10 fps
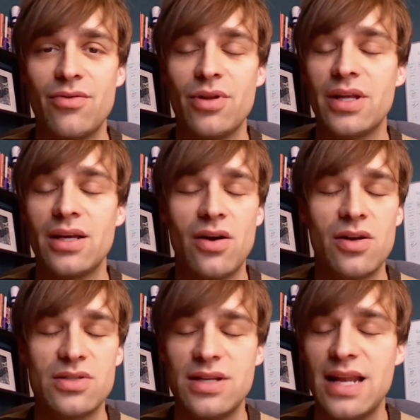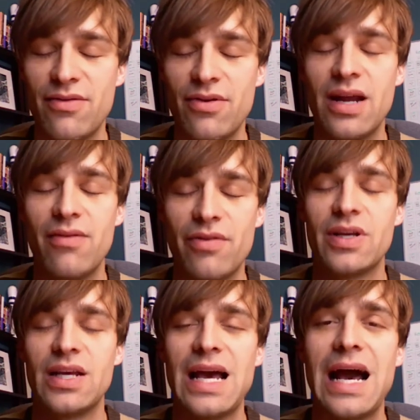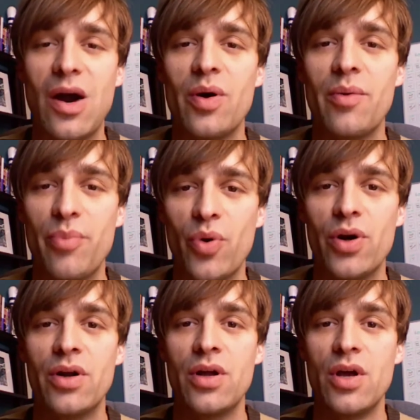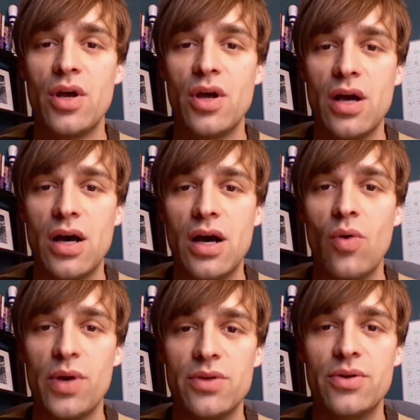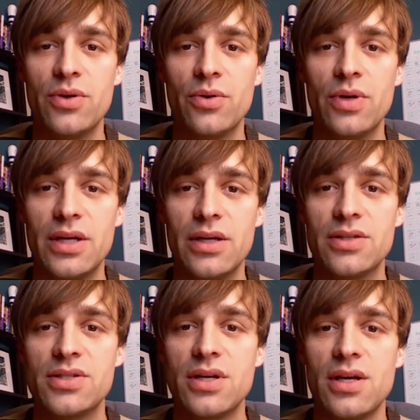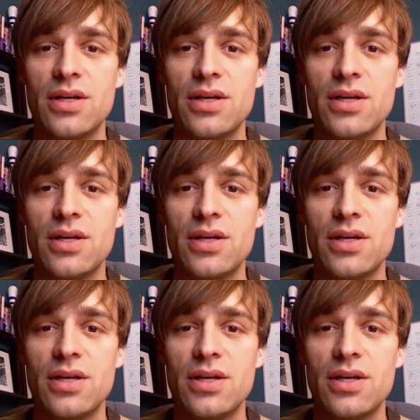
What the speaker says: Really, honestly, never ever forget how important what you do is.